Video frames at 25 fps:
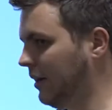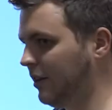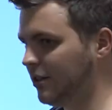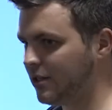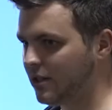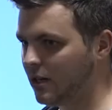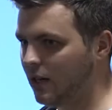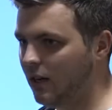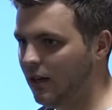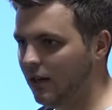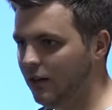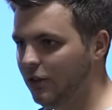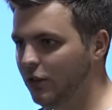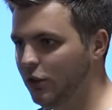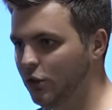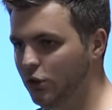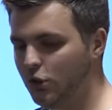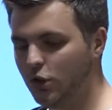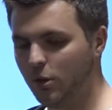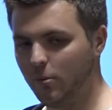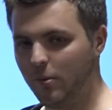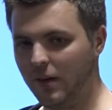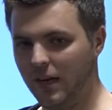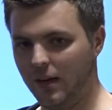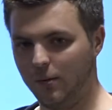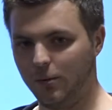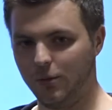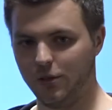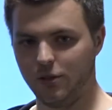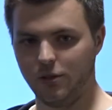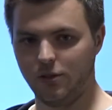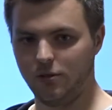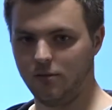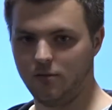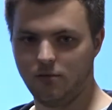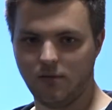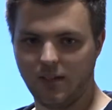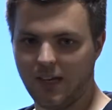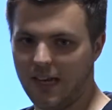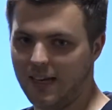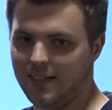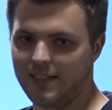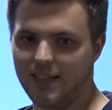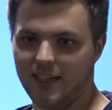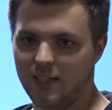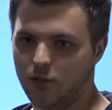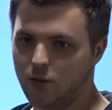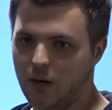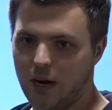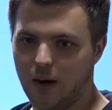headless client, you should be able to get
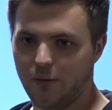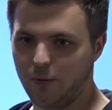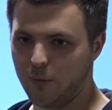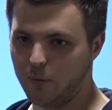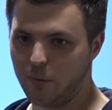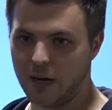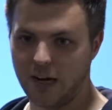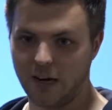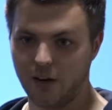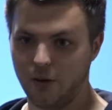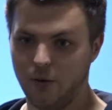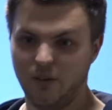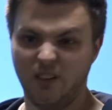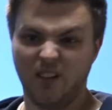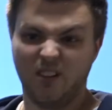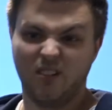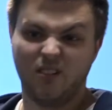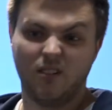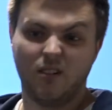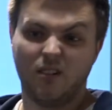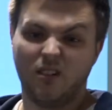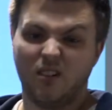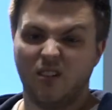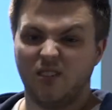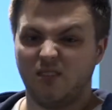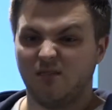data out of Umbraco and then